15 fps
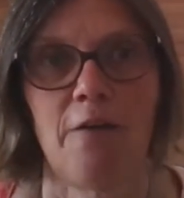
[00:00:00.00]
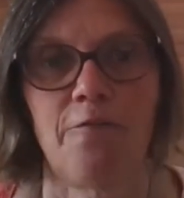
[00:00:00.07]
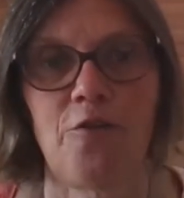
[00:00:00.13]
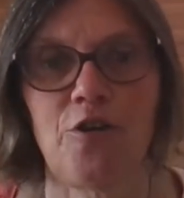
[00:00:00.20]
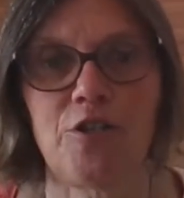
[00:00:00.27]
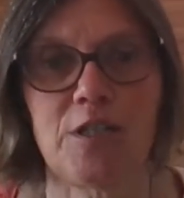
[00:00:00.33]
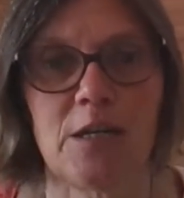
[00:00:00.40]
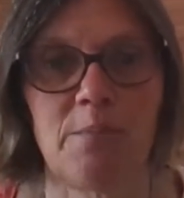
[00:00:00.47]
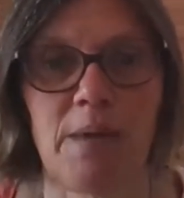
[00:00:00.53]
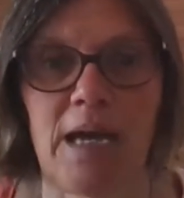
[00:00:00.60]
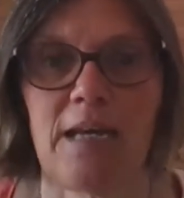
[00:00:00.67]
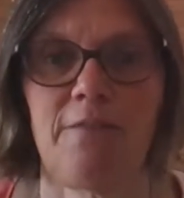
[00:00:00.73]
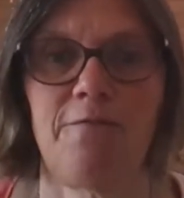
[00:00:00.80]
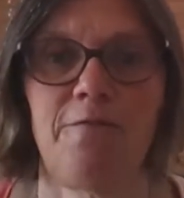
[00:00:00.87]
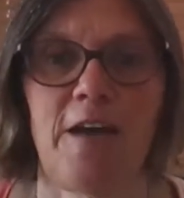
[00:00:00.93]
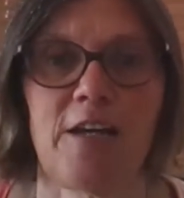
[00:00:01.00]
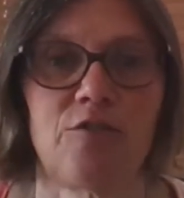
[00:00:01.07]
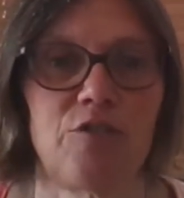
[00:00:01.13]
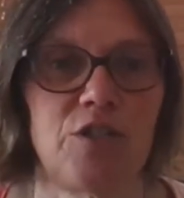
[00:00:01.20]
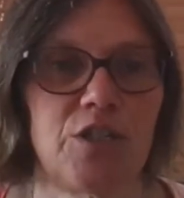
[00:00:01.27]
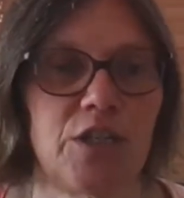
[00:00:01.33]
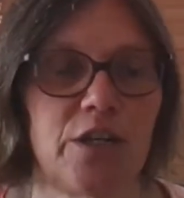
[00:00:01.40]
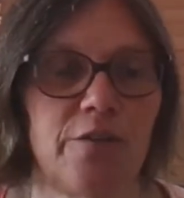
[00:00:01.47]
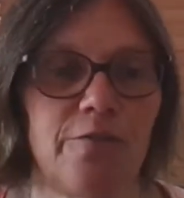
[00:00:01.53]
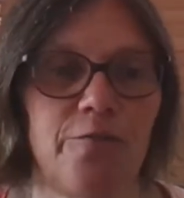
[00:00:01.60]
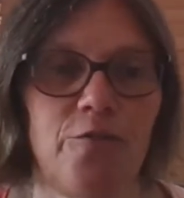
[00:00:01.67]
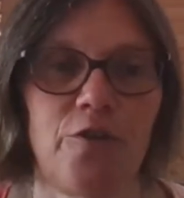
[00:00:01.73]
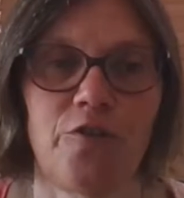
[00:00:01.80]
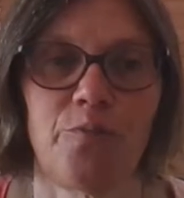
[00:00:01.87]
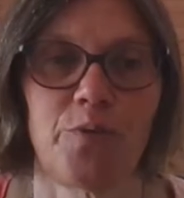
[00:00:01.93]
Foods that are made in factories that are
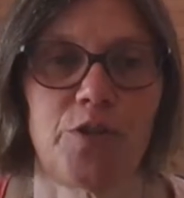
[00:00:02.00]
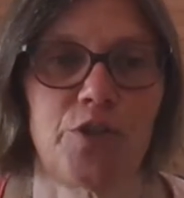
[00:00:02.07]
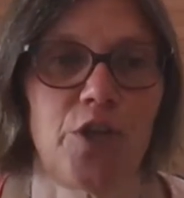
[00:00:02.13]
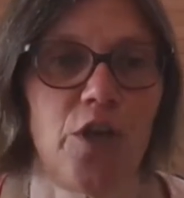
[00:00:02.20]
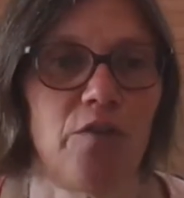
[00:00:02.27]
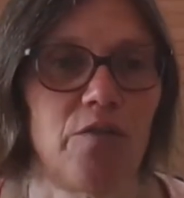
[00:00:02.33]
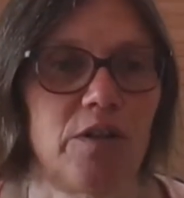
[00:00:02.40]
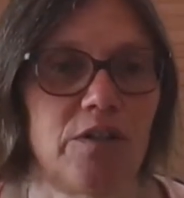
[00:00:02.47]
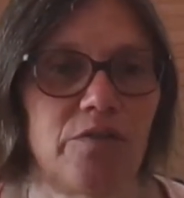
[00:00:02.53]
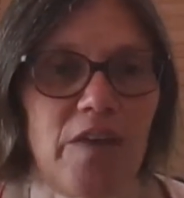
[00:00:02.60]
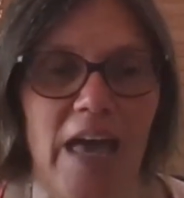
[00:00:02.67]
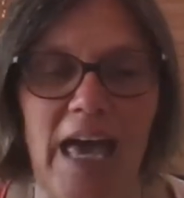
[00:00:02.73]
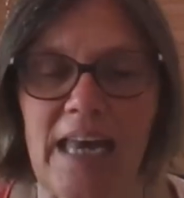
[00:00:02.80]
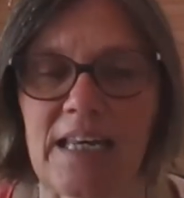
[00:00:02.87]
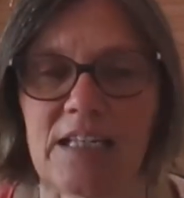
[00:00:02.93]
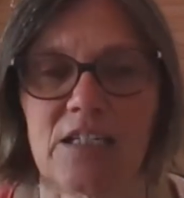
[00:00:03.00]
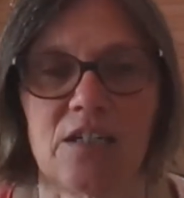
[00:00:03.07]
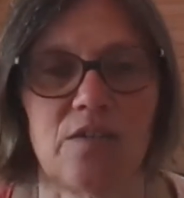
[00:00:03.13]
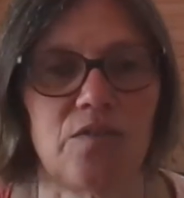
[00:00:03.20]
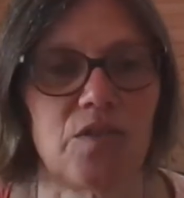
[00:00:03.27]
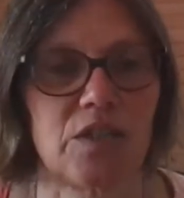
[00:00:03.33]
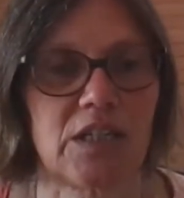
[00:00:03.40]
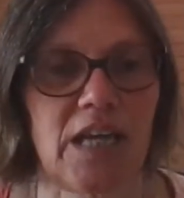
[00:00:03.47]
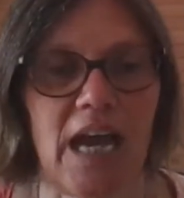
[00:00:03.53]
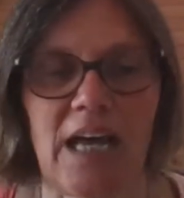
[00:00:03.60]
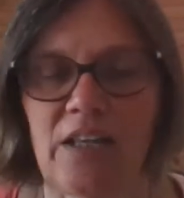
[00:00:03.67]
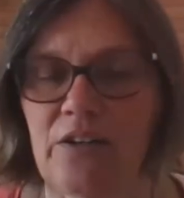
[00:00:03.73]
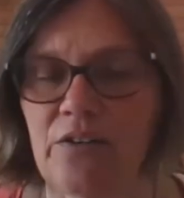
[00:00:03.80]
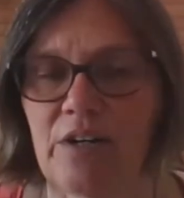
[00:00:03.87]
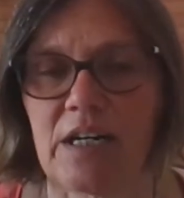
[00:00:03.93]
full of preservative, additives,
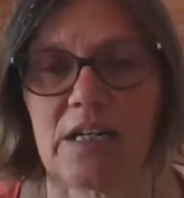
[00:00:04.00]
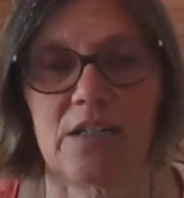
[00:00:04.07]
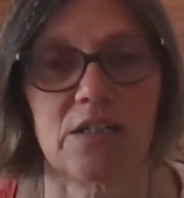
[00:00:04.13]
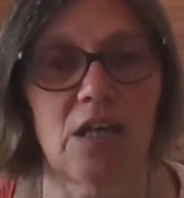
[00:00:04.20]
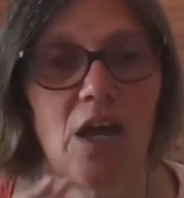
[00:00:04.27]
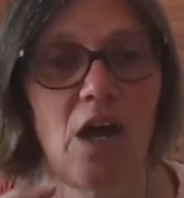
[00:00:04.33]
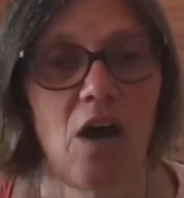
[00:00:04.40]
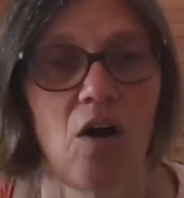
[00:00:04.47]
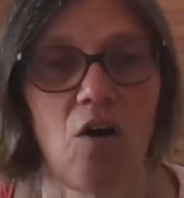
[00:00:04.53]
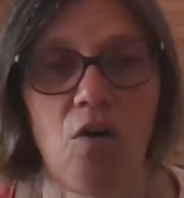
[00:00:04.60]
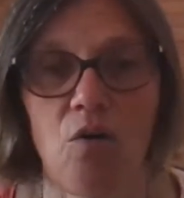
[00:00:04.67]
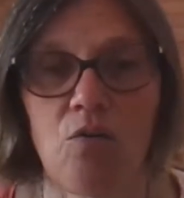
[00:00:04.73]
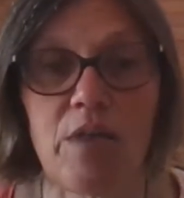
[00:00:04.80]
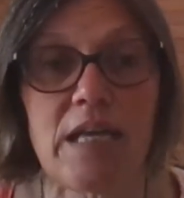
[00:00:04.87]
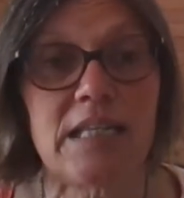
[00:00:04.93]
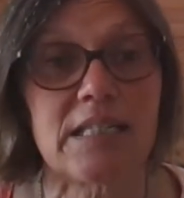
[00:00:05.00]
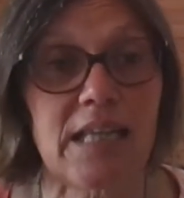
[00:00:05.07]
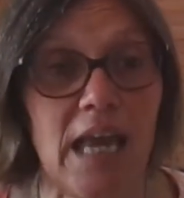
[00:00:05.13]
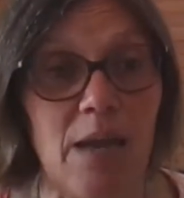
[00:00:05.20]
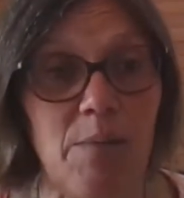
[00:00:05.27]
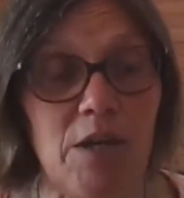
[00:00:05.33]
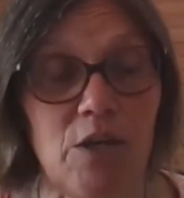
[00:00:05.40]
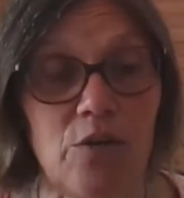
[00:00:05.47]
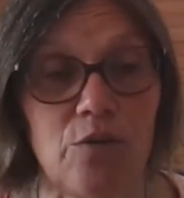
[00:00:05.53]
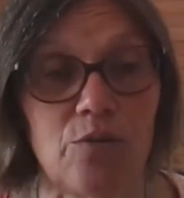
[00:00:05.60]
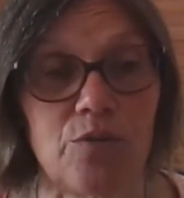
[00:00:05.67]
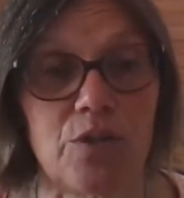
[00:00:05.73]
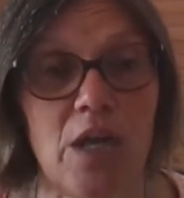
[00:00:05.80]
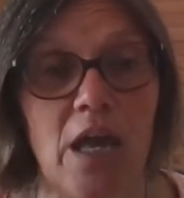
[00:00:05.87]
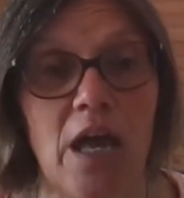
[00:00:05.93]
colorings, all these
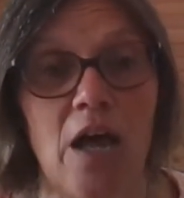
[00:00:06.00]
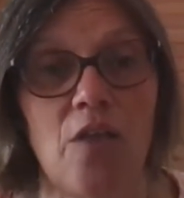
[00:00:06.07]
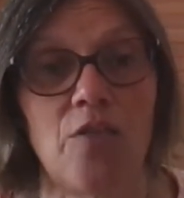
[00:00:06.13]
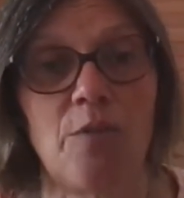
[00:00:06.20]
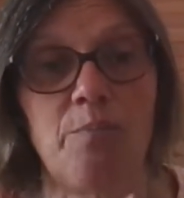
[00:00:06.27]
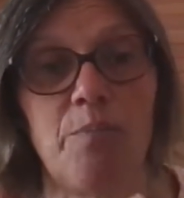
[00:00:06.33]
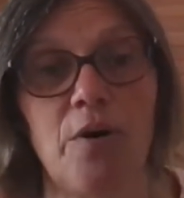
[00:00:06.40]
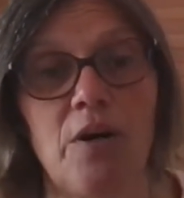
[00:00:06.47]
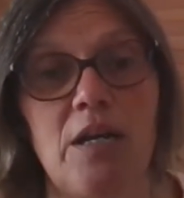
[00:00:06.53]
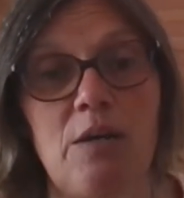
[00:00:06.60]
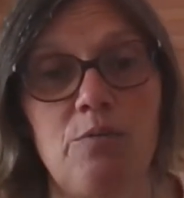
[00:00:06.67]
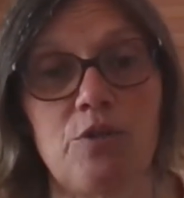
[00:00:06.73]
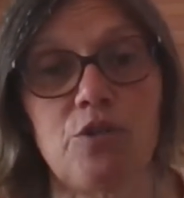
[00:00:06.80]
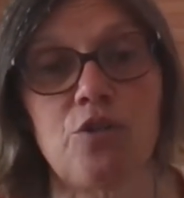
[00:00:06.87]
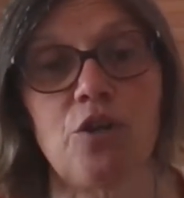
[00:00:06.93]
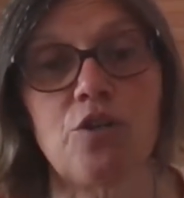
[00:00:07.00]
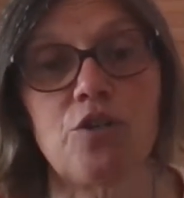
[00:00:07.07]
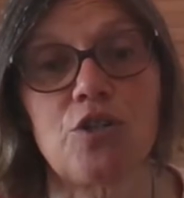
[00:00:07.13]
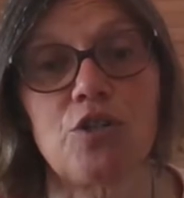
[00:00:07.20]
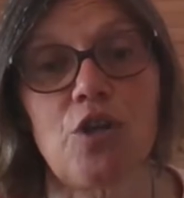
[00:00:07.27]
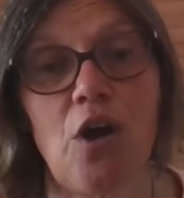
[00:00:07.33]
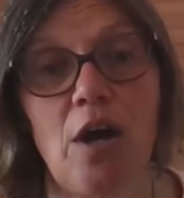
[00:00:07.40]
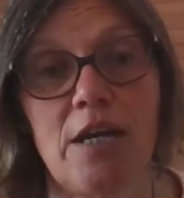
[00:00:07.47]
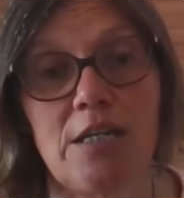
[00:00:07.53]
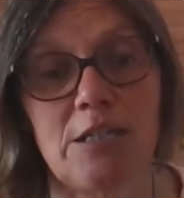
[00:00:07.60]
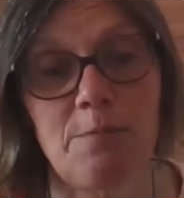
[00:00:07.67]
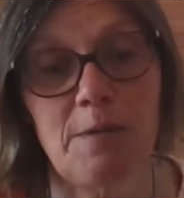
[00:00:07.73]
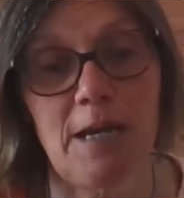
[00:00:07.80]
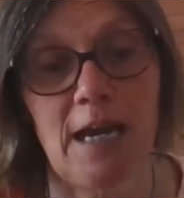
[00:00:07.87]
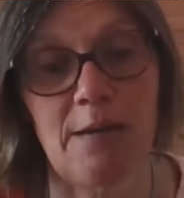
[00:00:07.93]
chemicals. The body was not designed
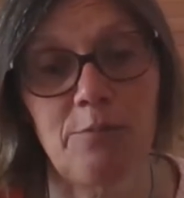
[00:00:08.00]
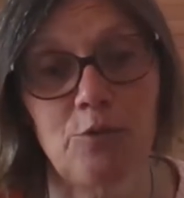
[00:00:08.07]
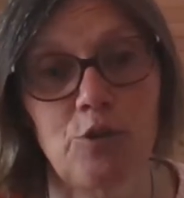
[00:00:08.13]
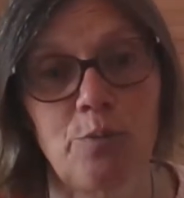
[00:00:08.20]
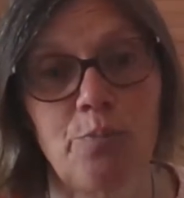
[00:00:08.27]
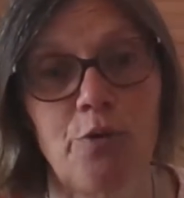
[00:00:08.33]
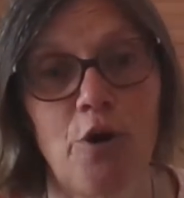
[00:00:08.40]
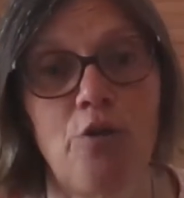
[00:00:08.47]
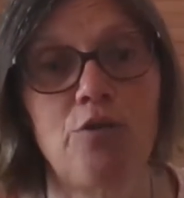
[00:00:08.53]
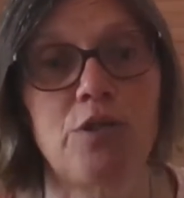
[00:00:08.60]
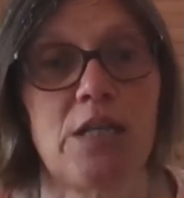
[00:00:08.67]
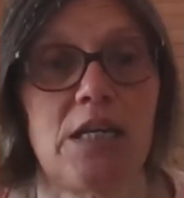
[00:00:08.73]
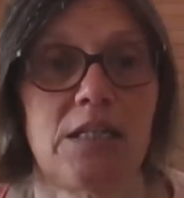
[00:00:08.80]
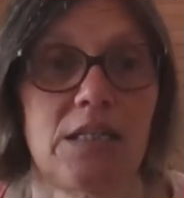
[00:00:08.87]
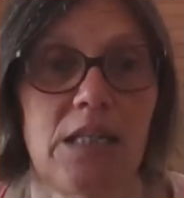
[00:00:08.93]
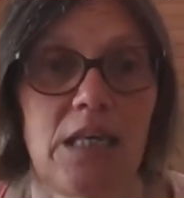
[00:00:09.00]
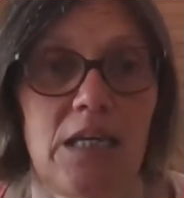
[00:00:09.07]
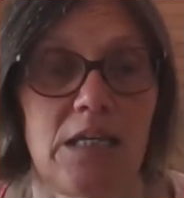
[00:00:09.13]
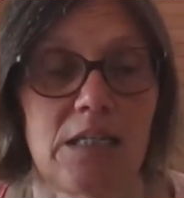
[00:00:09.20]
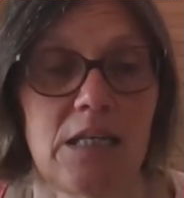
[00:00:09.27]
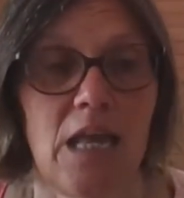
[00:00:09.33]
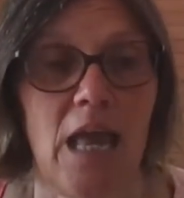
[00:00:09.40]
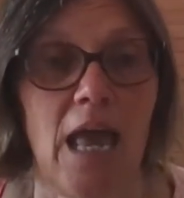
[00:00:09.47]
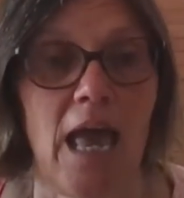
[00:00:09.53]
to be able to process these.